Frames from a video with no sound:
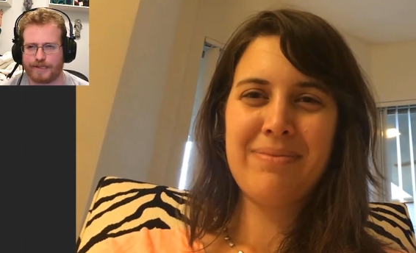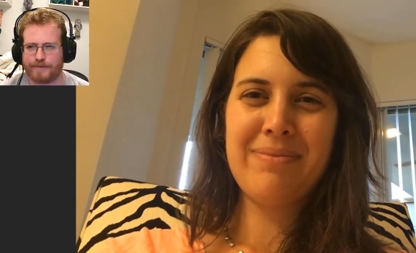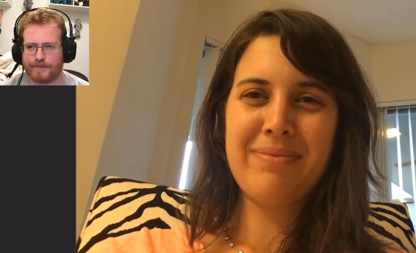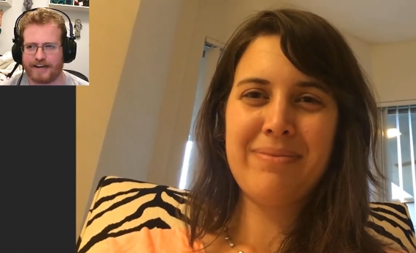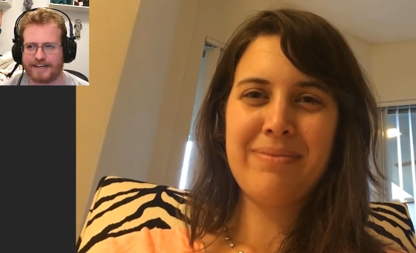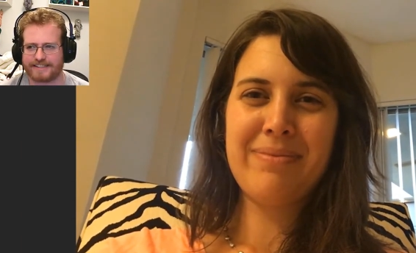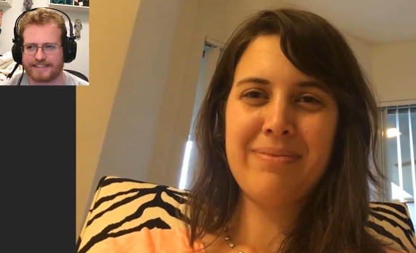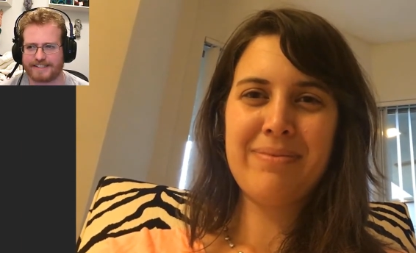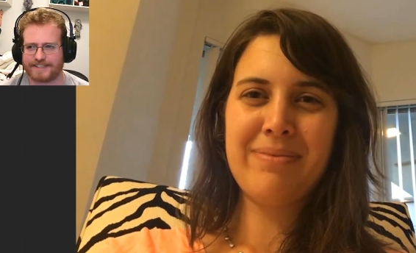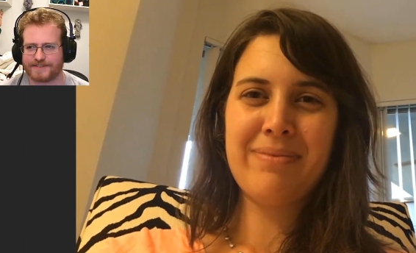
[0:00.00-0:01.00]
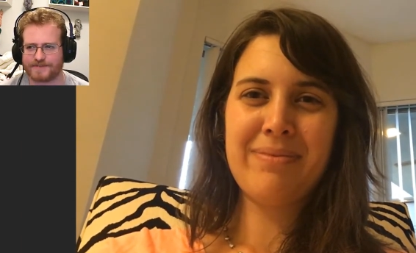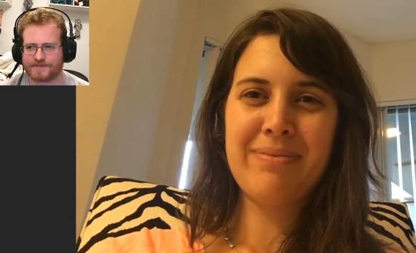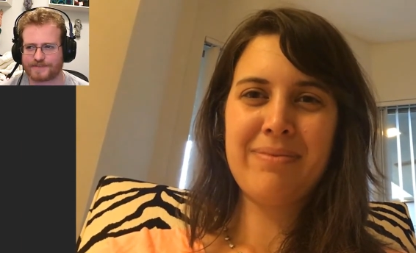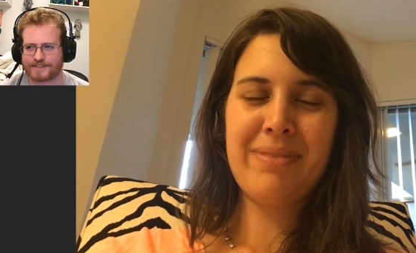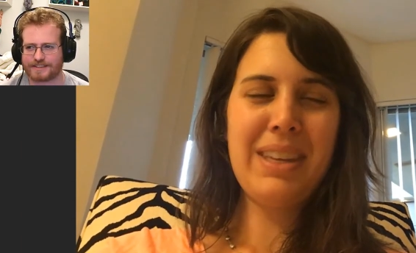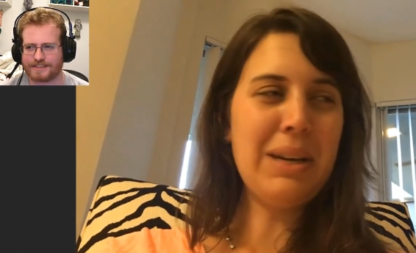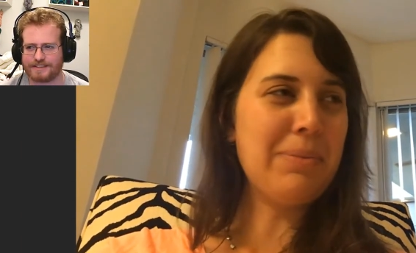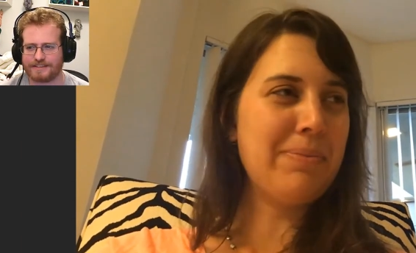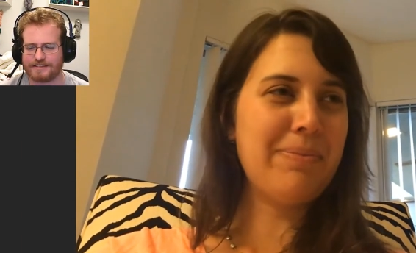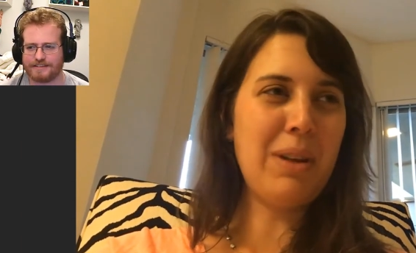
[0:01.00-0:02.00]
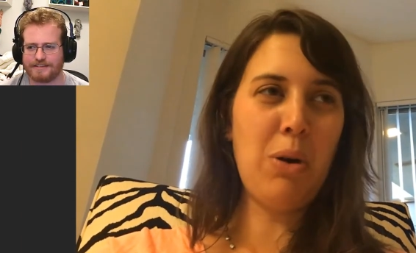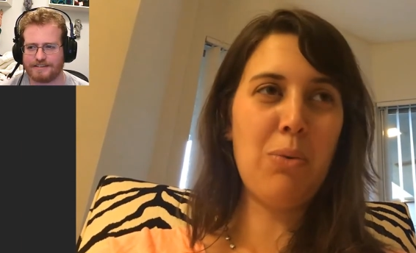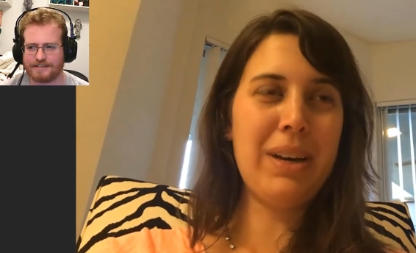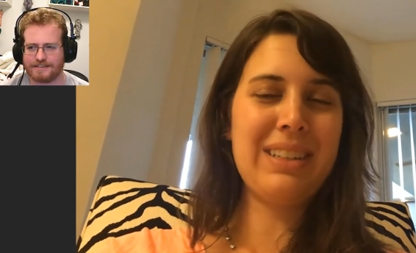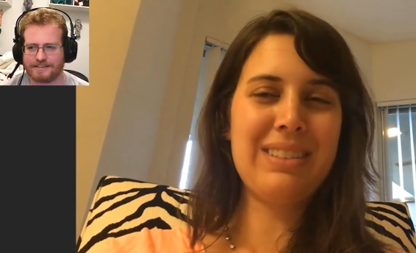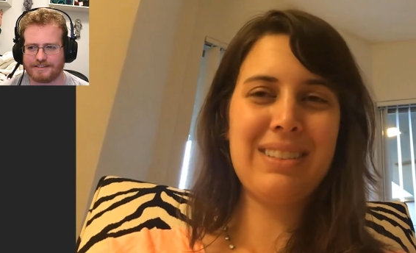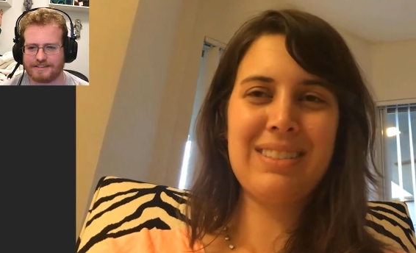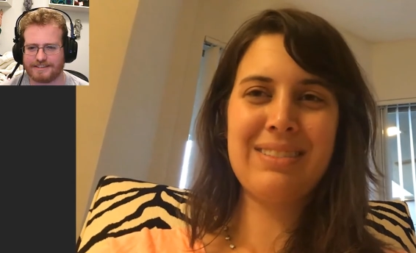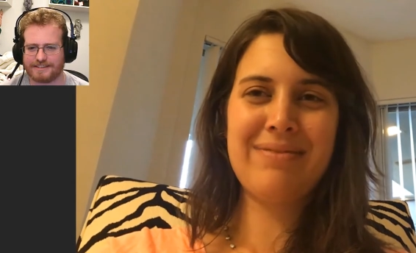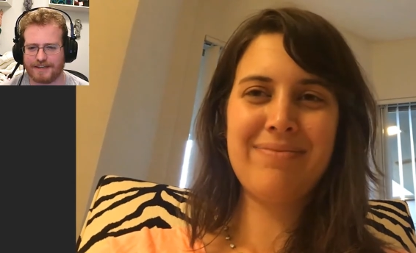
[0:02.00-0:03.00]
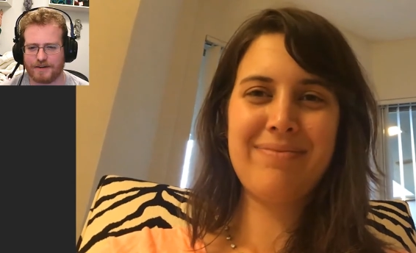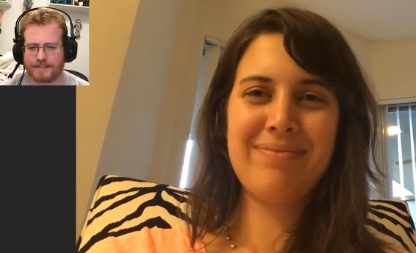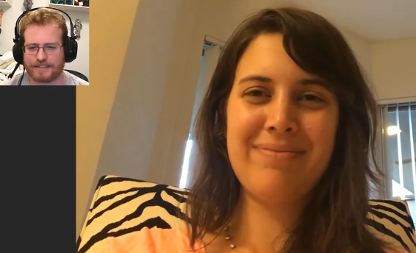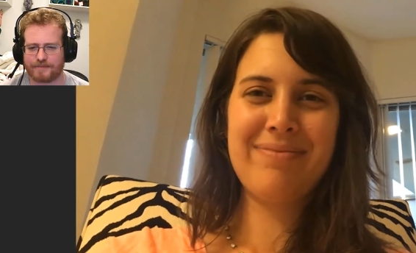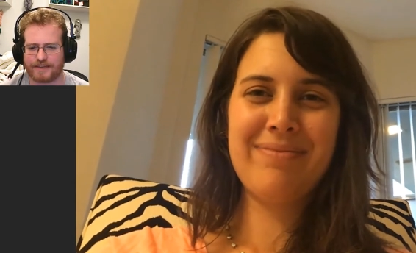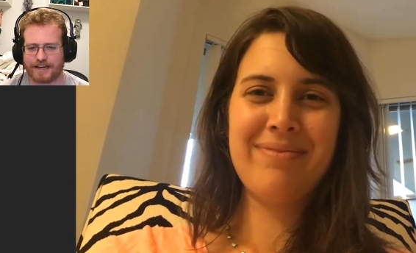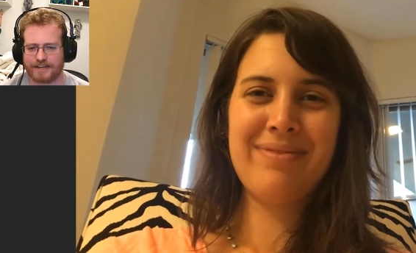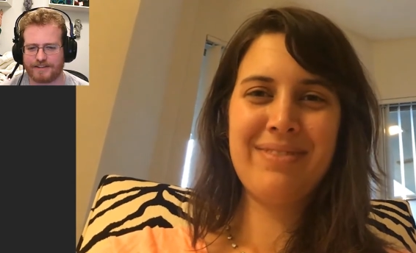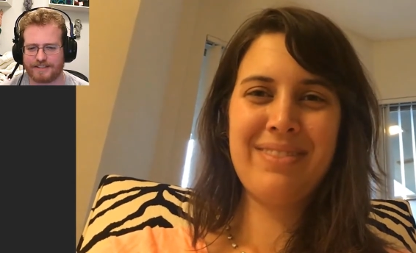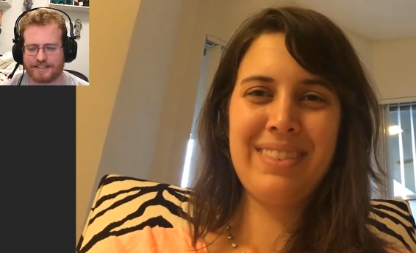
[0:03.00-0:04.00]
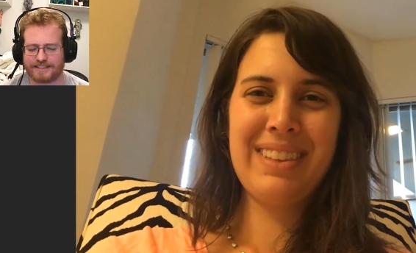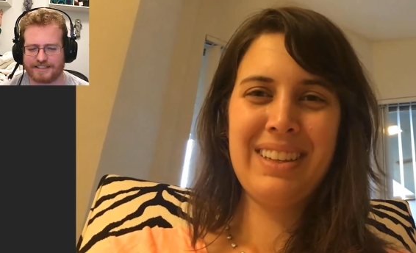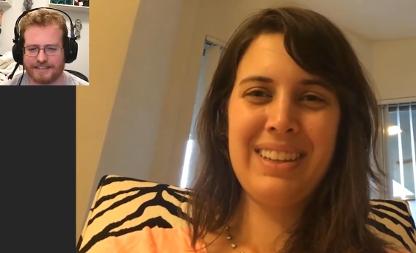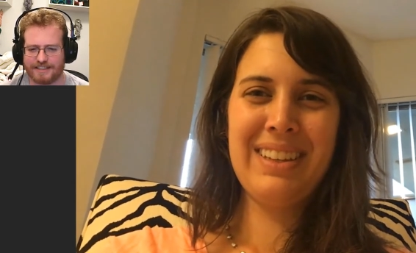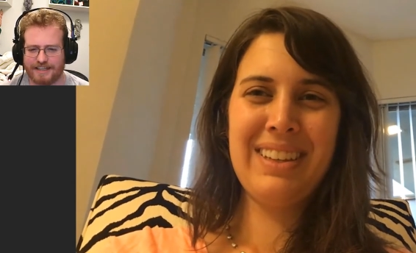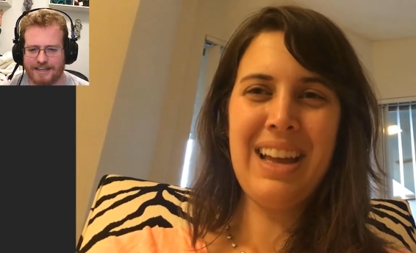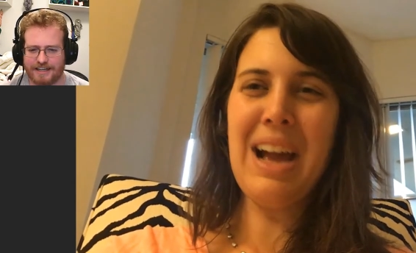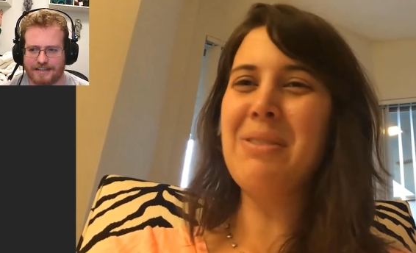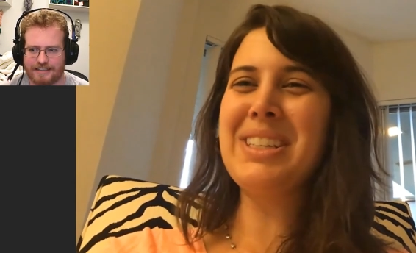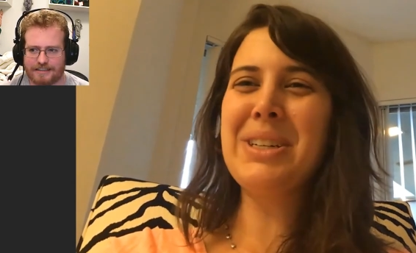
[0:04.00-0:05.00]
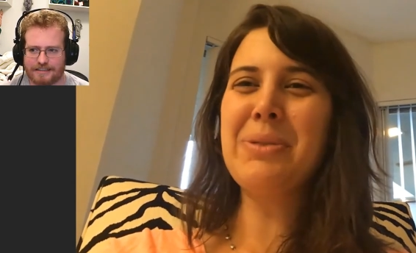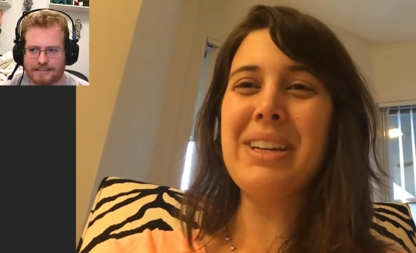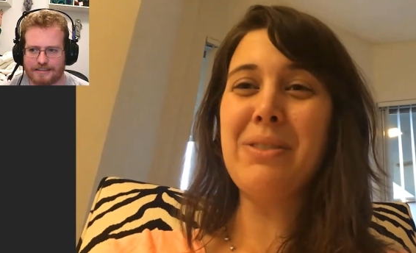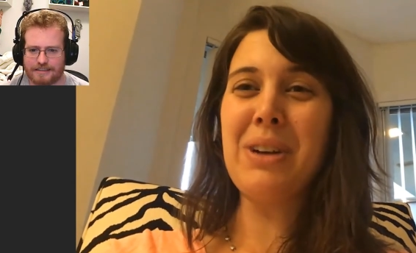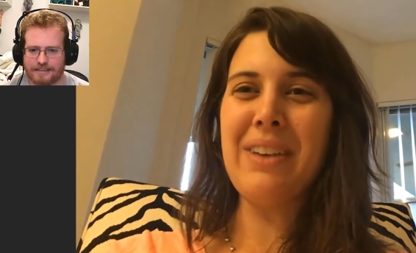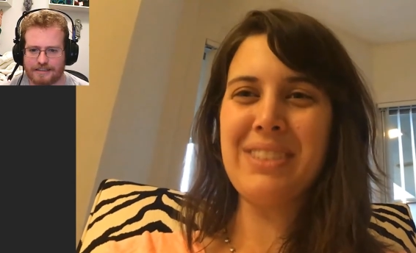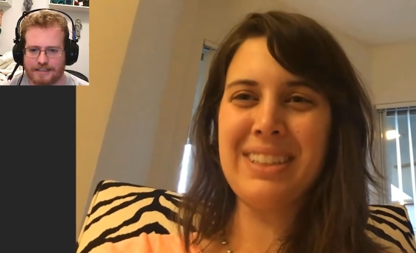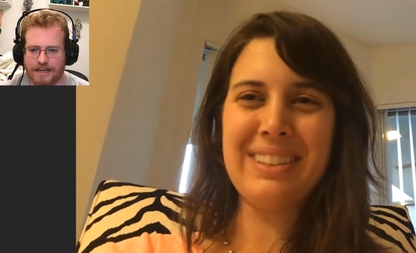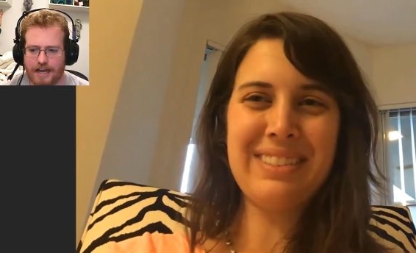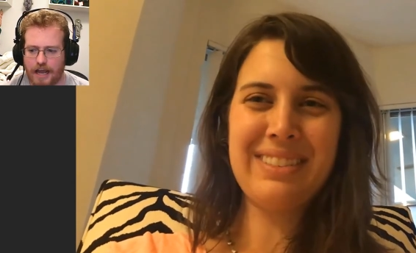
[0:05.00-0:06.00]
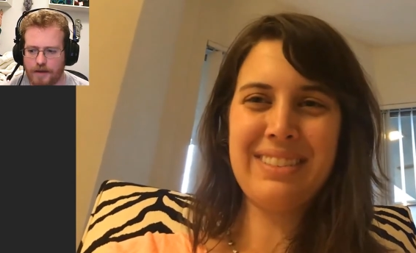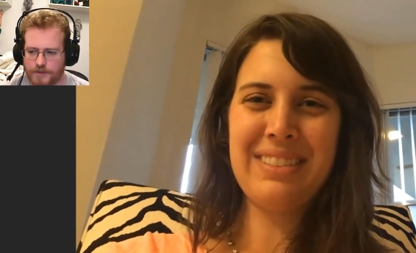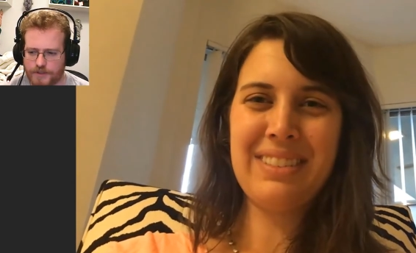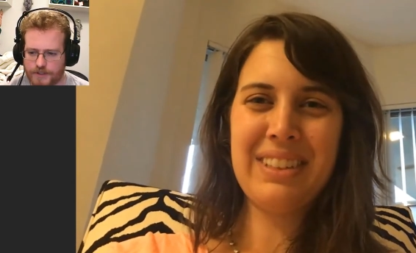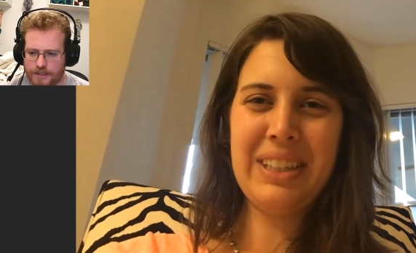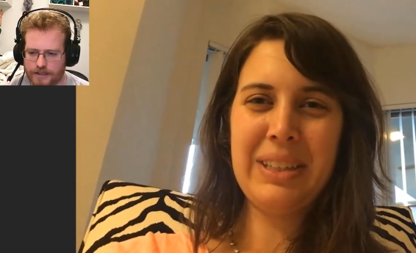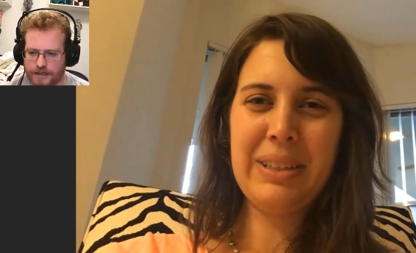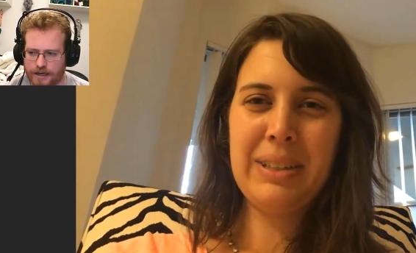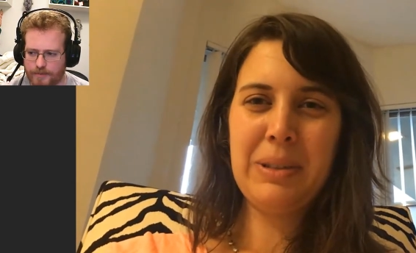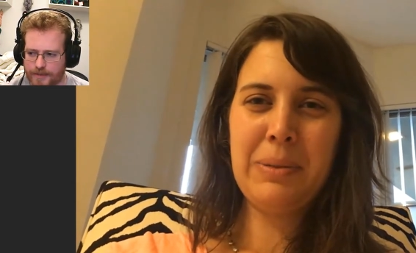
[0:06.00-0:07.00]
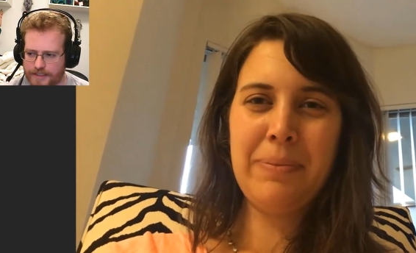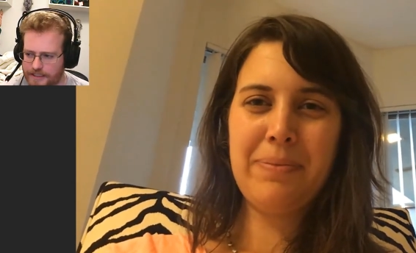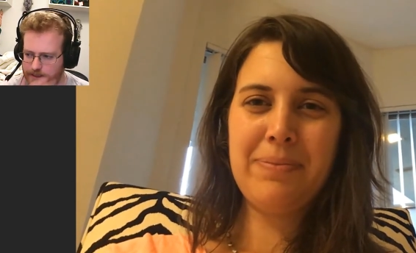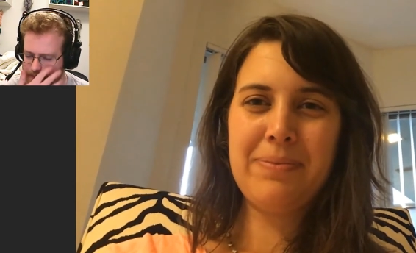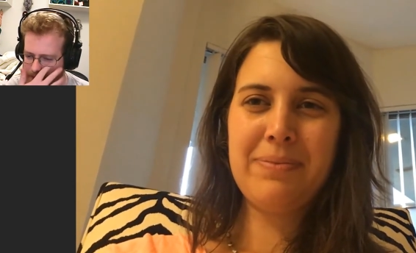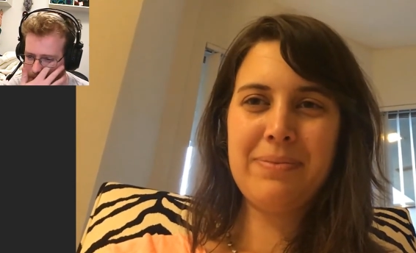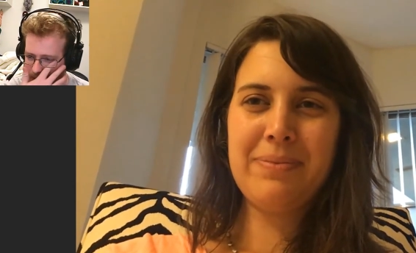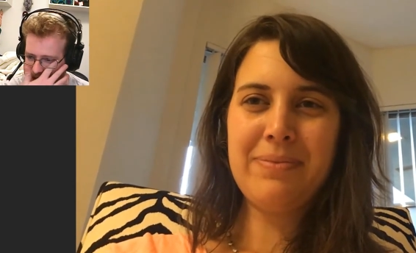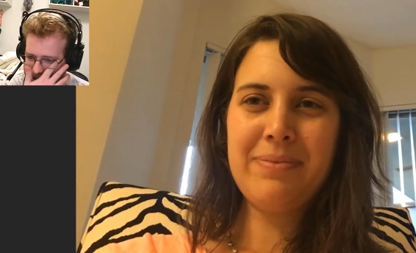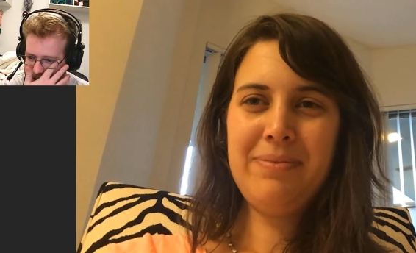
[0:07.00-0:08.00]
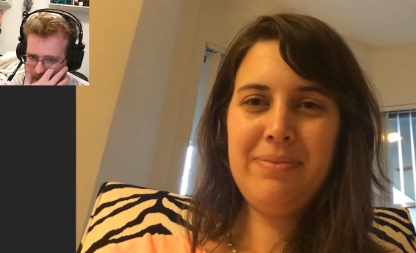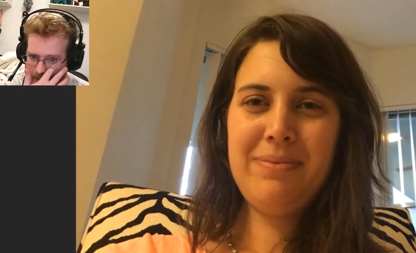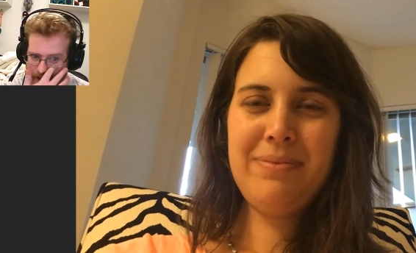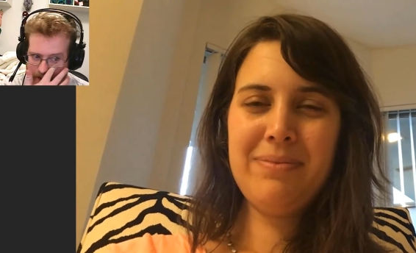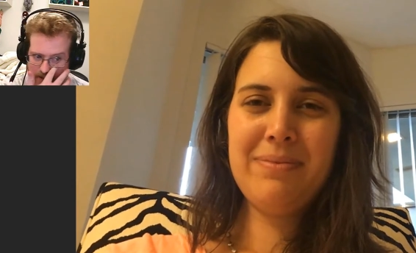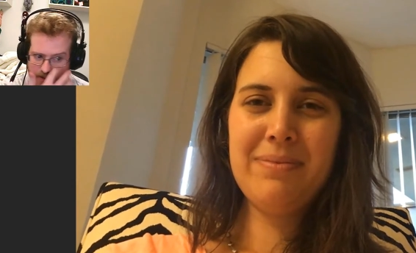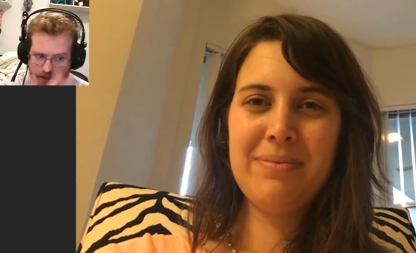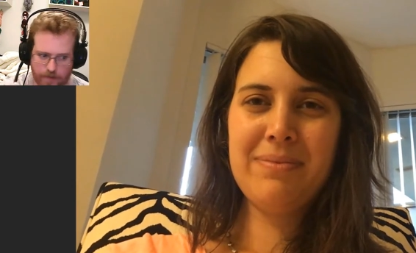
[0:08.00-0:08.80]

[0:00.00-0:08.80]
Speaker 1: buy, so always something else.
Speaker 2: How was your week of crafting?
Speaker 1: It was good. I did some general knitting, but also